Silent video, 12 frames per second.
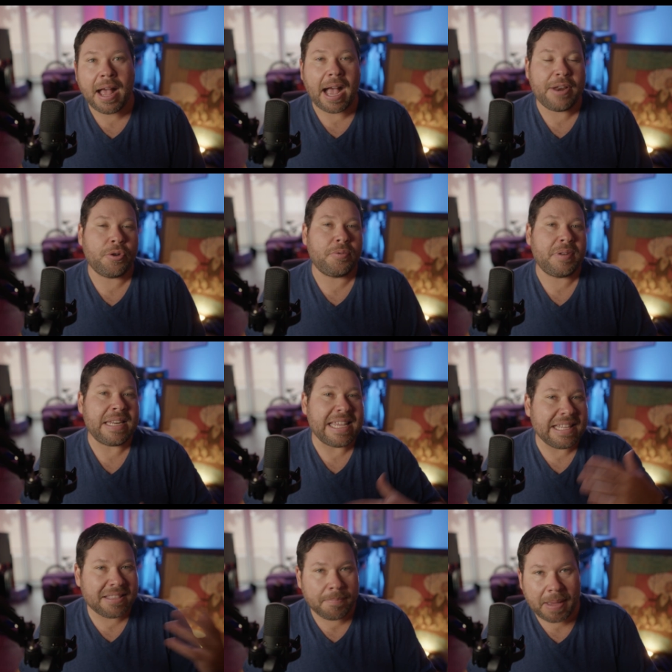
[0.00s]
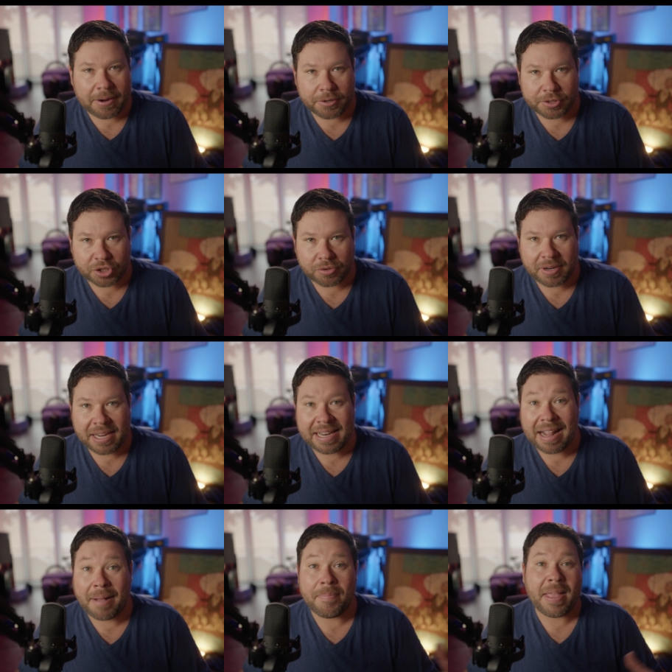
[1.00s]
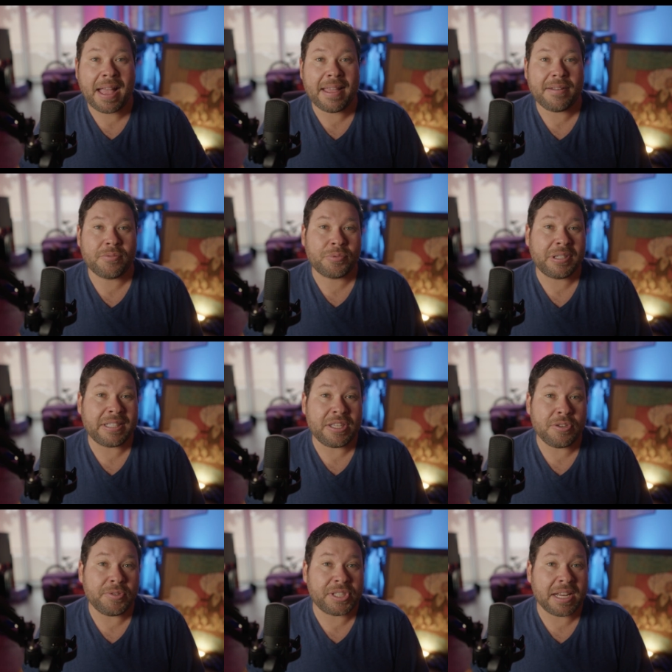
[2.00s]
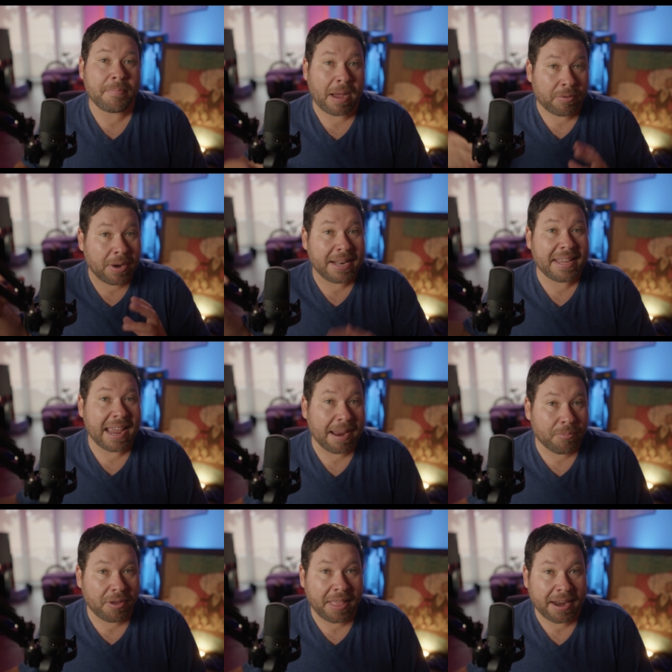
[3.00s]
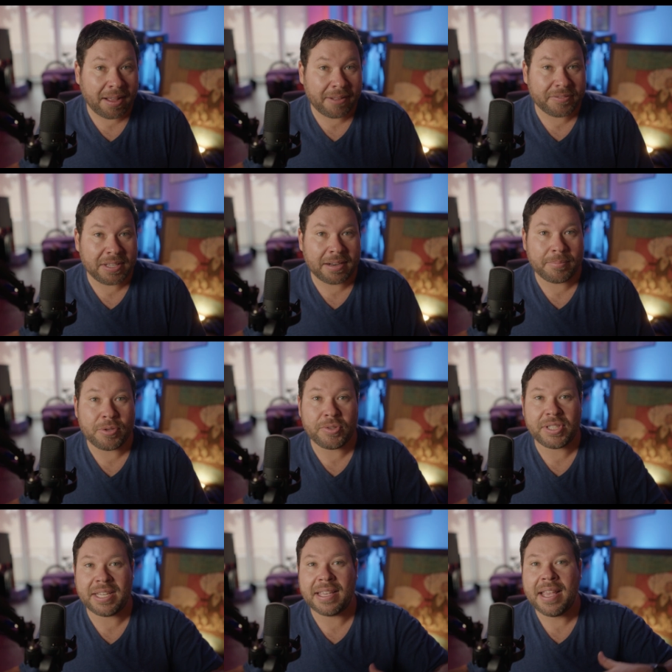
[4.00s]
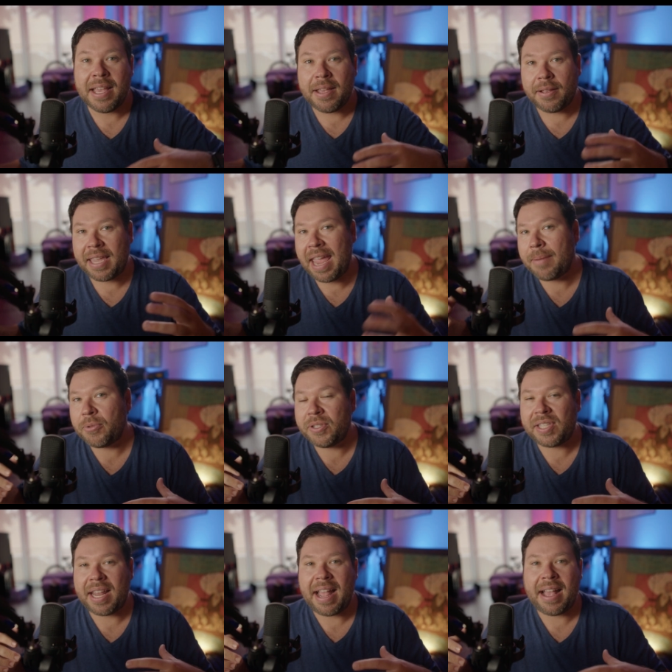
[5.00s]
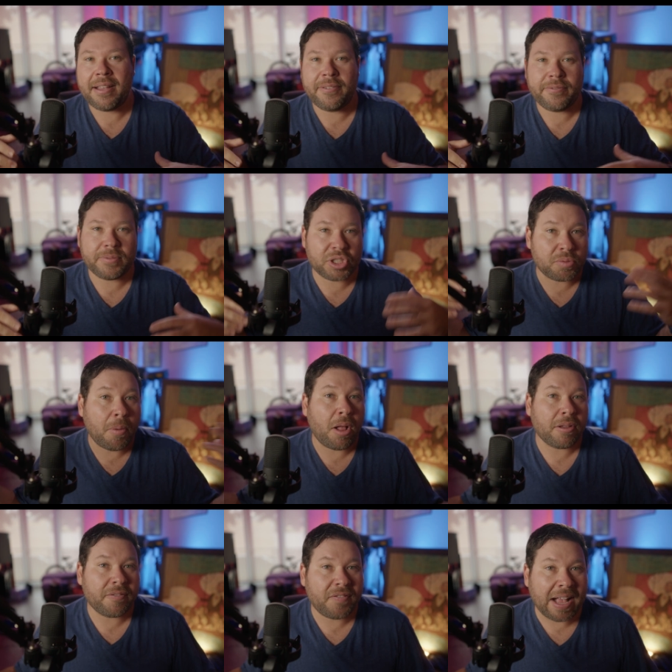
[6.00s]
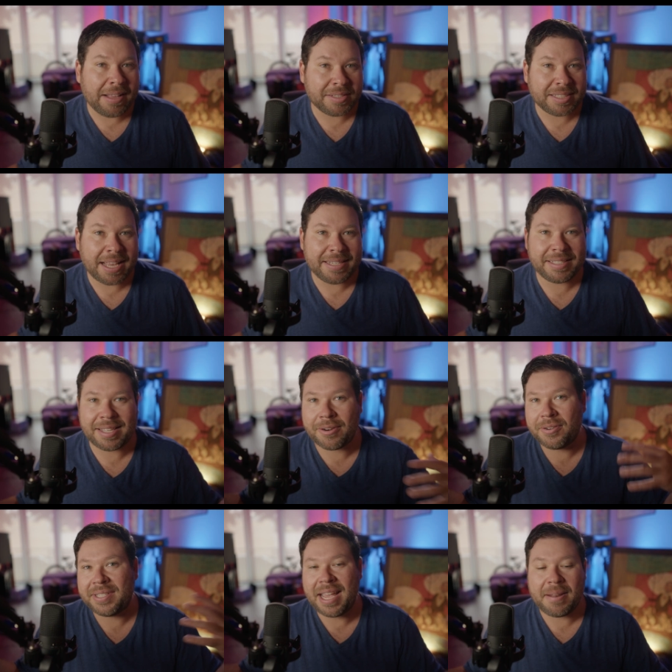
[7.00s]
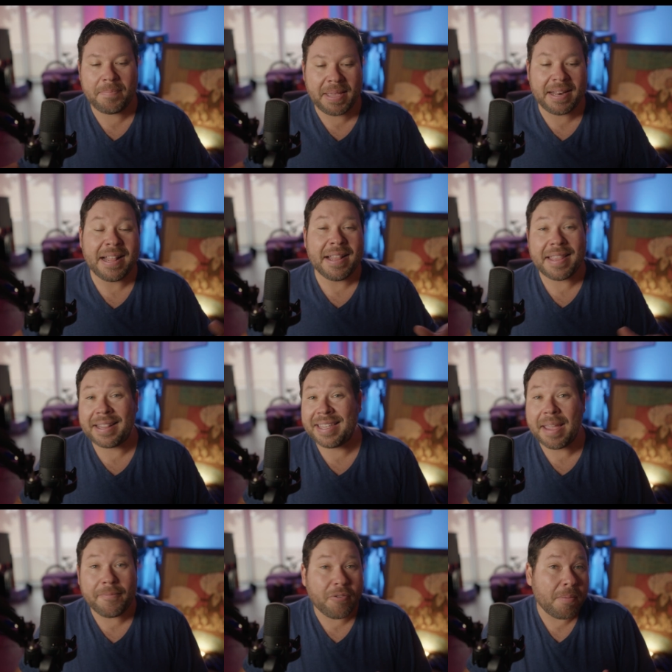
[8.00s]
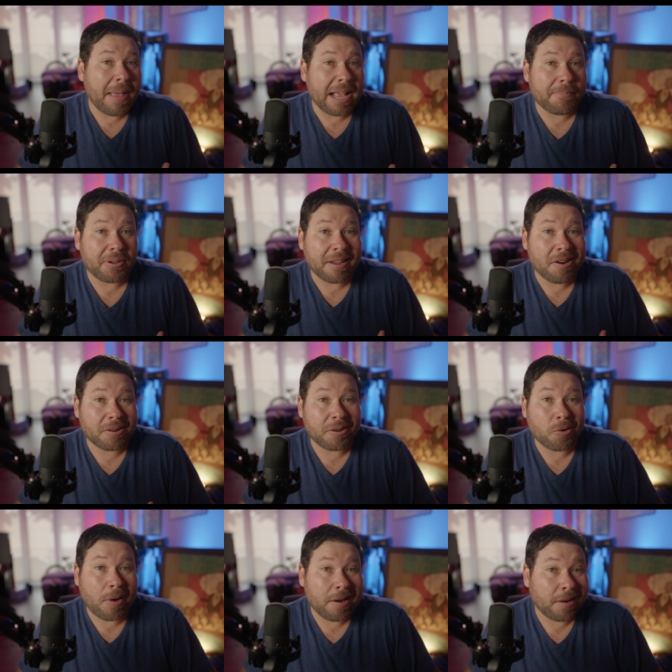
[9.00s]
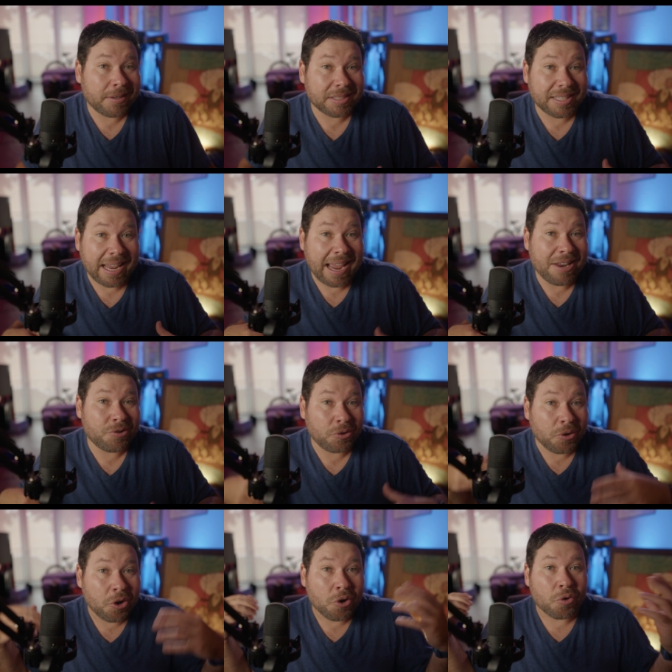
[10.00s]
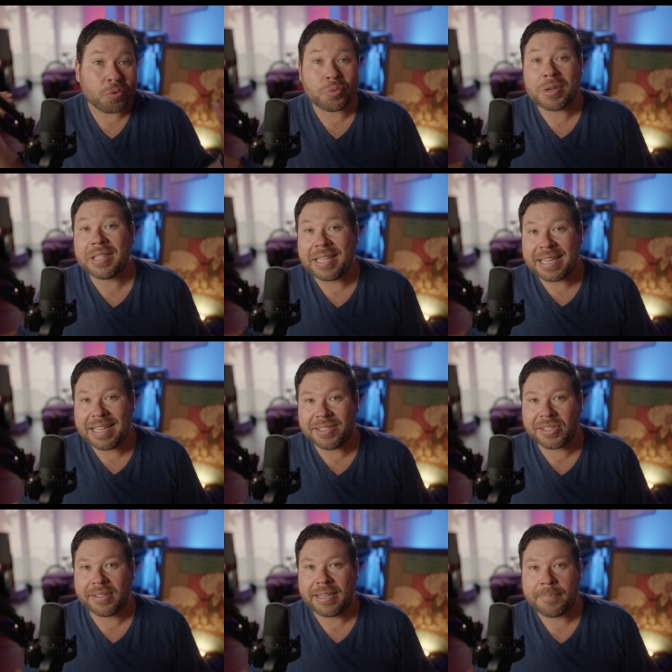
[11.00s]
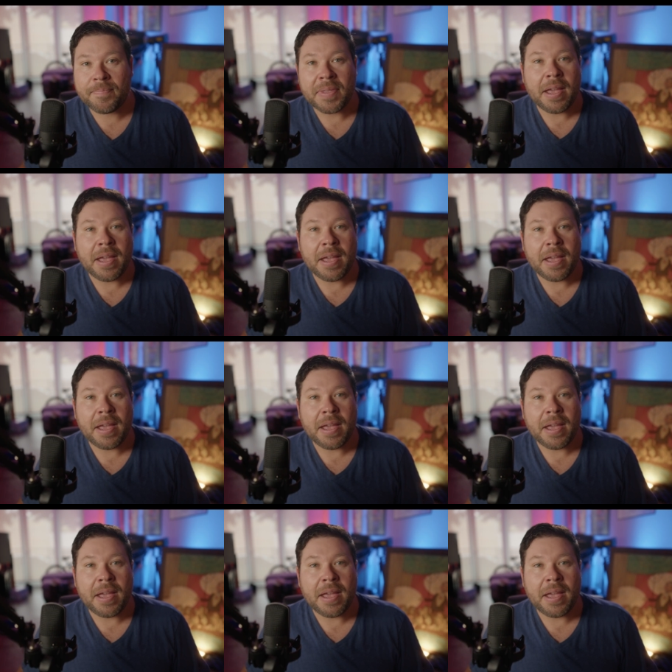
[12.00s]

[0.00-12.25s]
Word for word: I don't need the better screen. I'm not really using my RED camera that often. I'm using cameras that have smaller file sizes that are 10-bit that the M4 MacBook Air can quite honestly handle really easily.